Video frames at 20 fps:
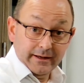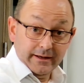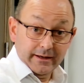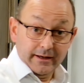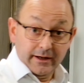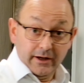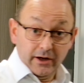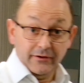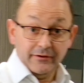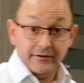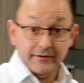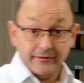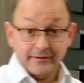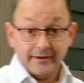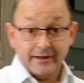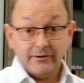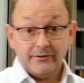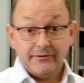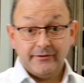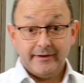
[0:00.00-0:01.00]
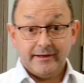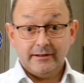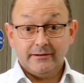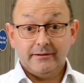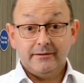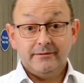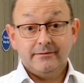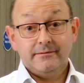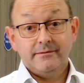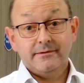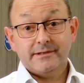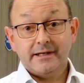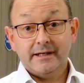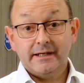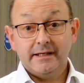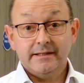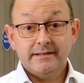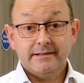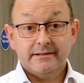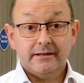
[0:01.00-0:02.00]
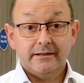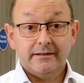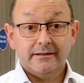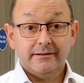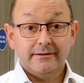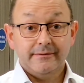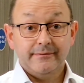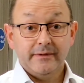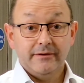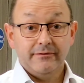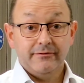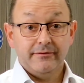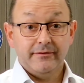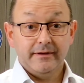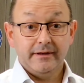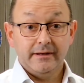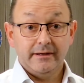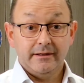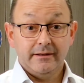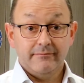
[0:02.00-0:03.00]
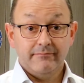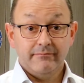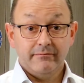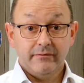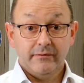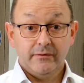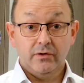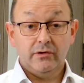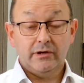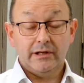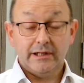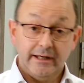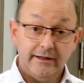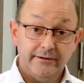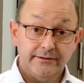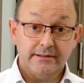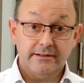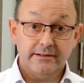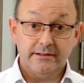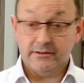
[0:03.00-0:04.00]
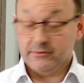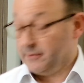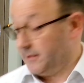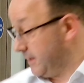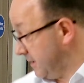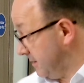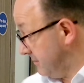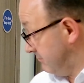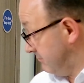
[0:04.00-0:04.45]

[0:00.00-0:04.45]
Other telltale signs are if the door closes to within,